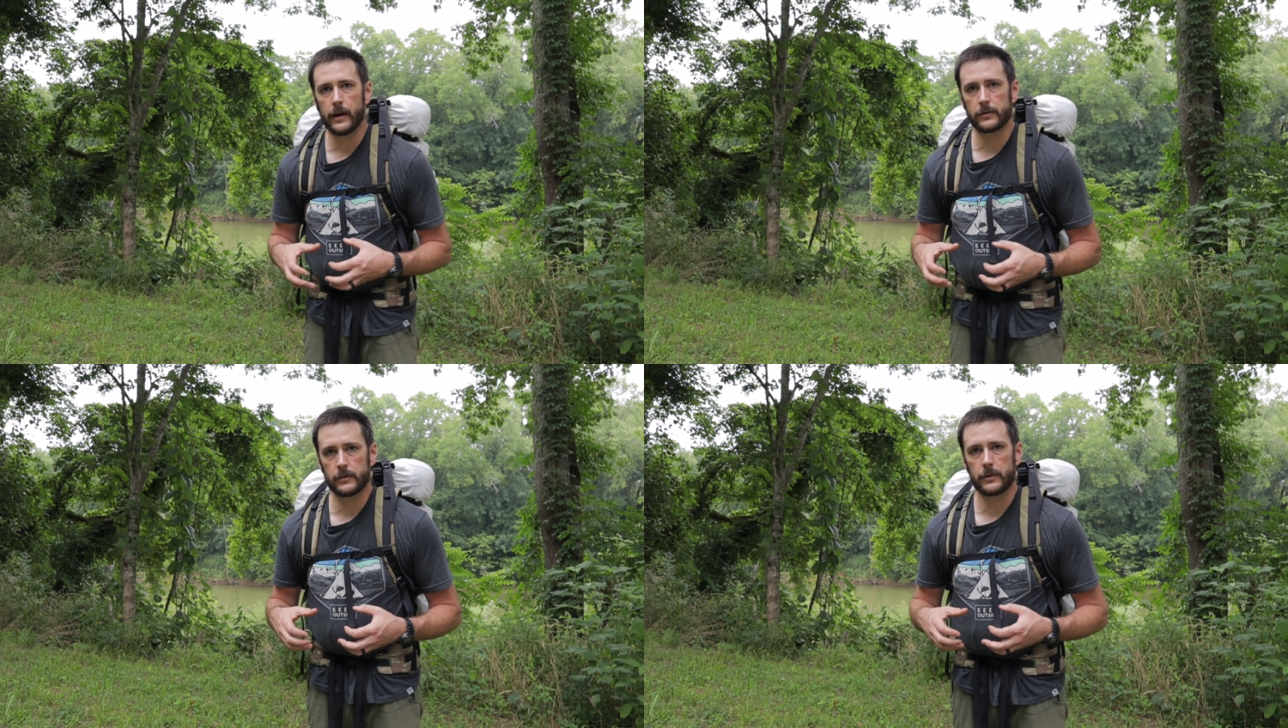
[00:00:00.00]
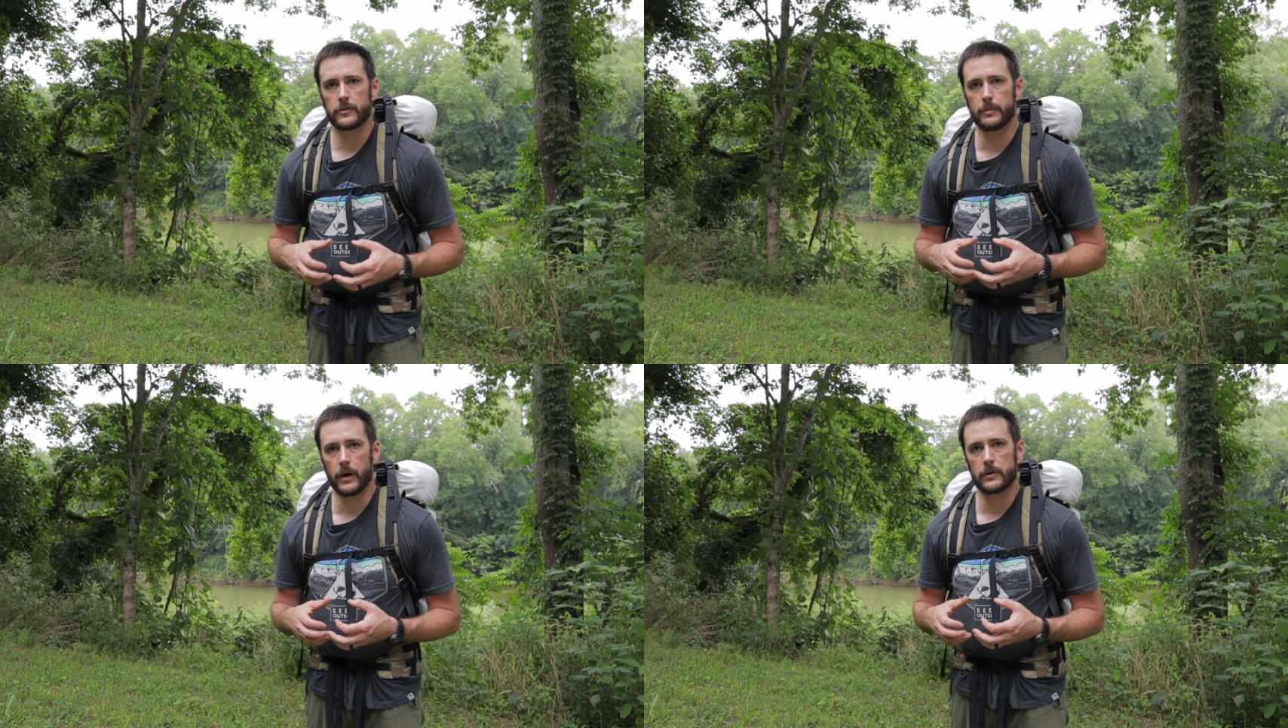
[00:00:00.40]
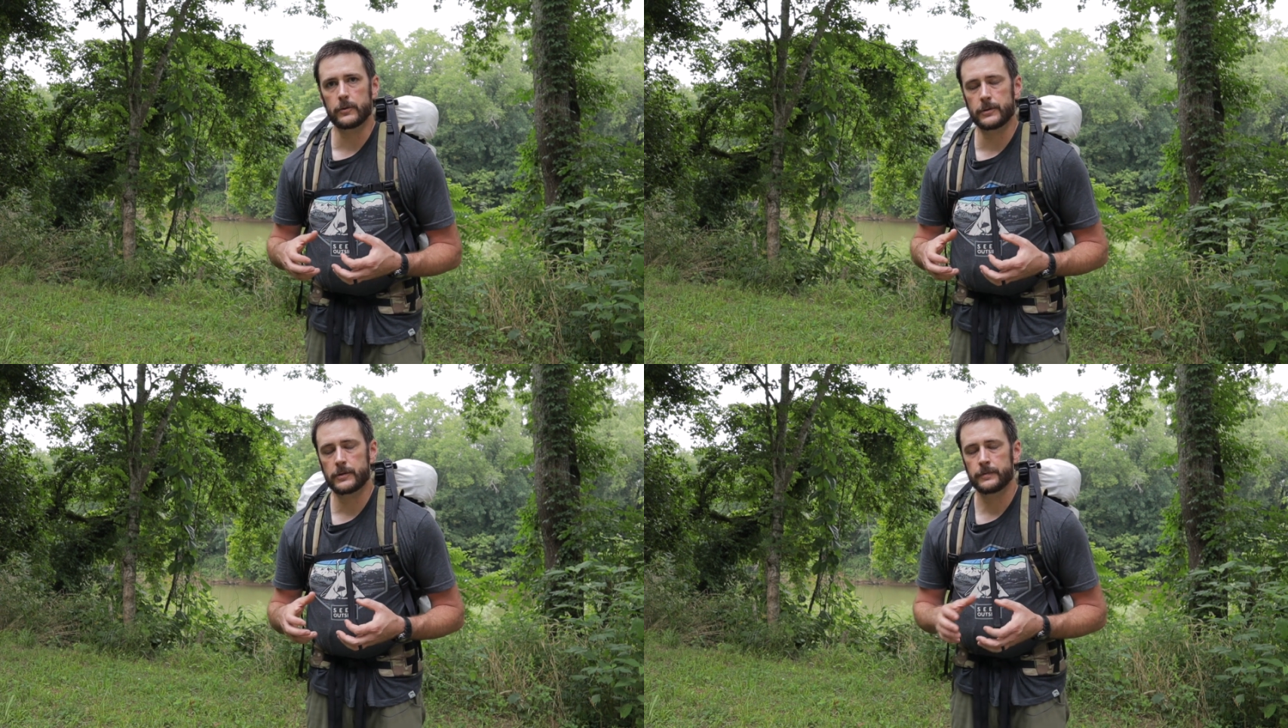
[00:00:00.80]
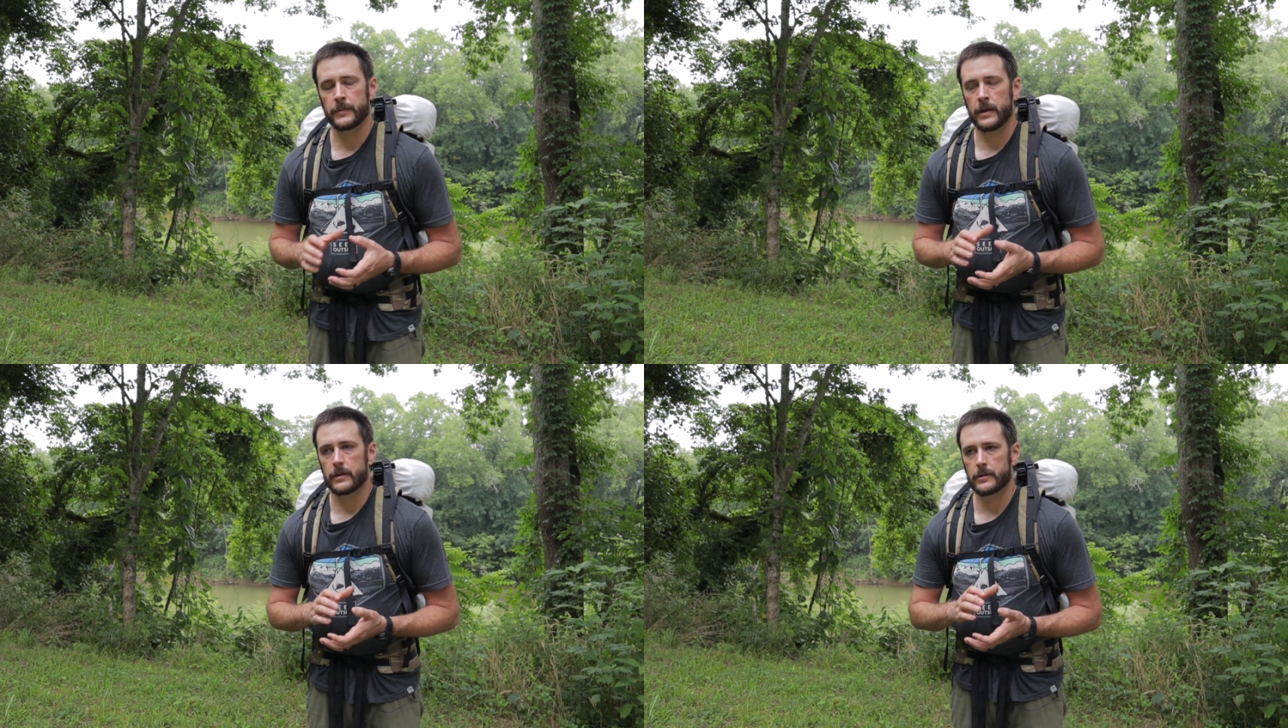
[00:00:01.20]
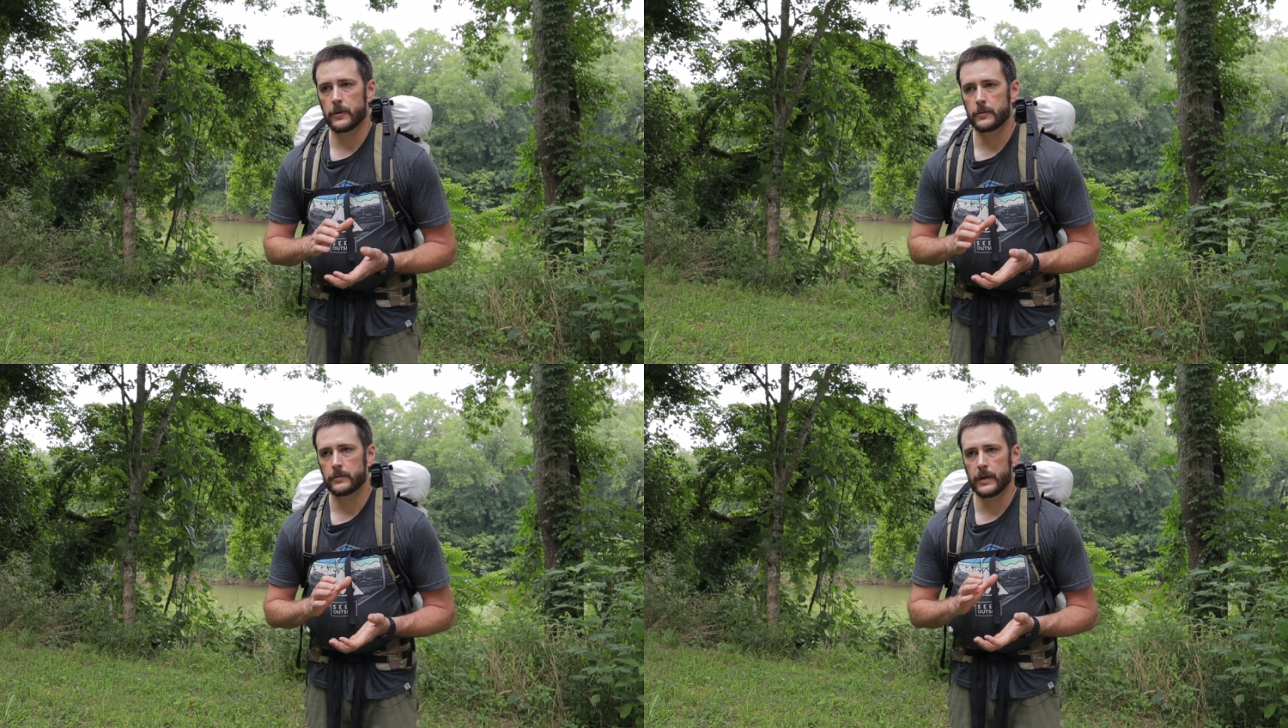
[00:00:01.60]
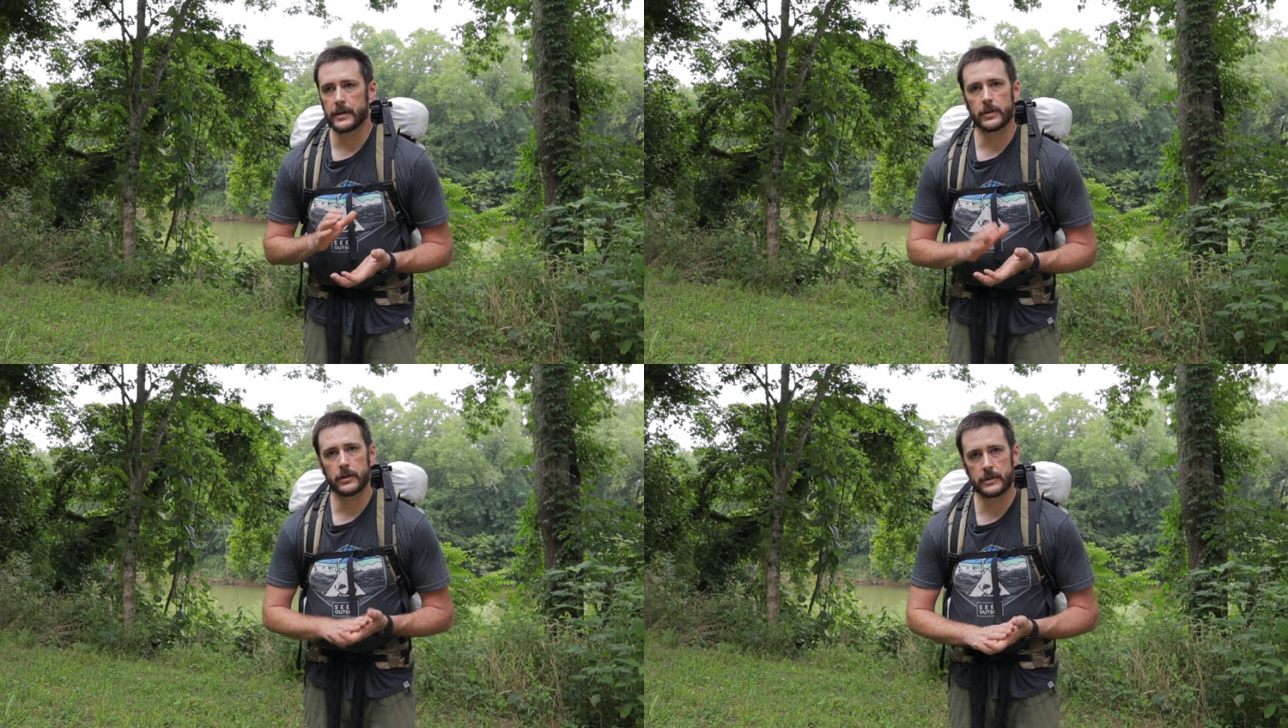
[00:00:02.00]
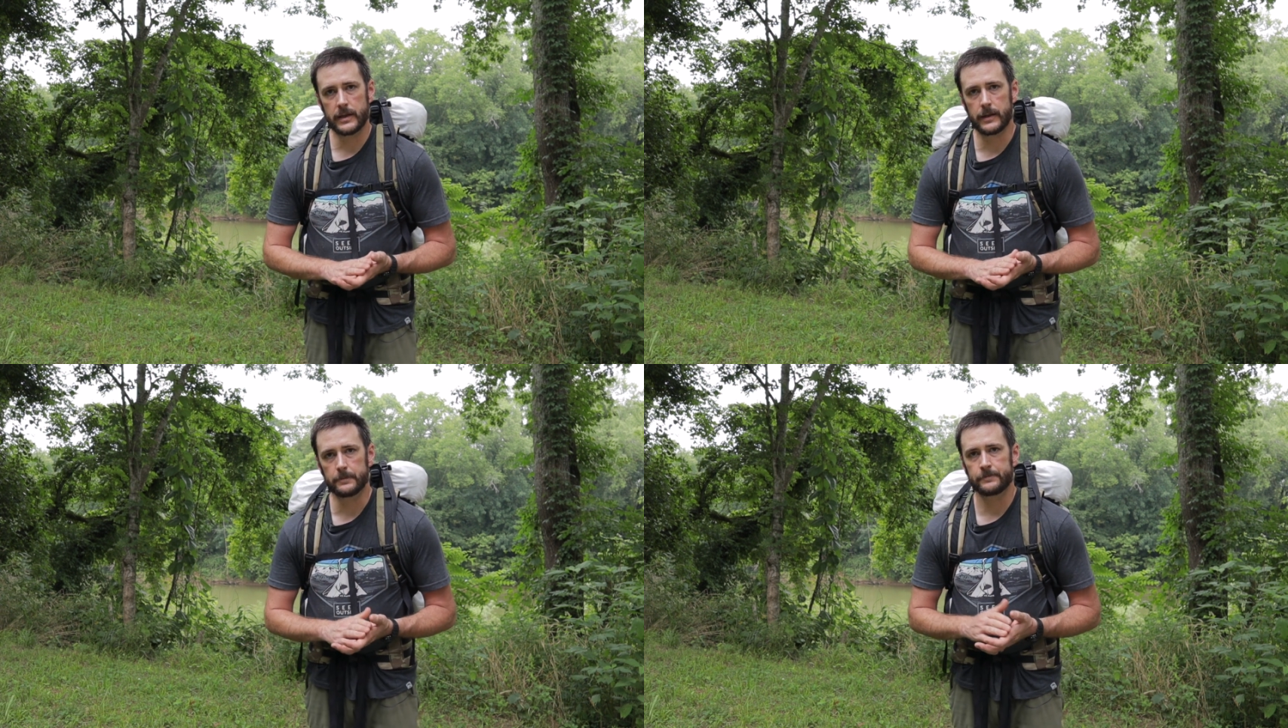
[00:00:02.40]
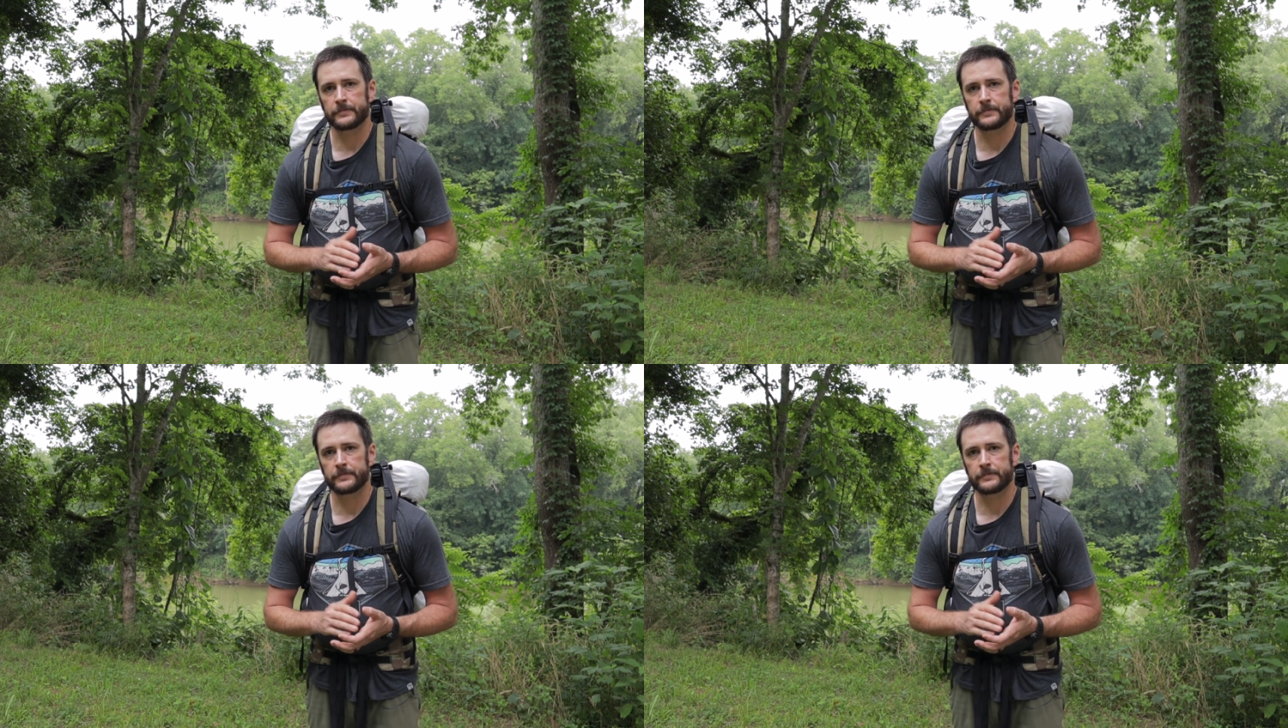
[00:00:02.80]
other of those buckles. So that's a good tip.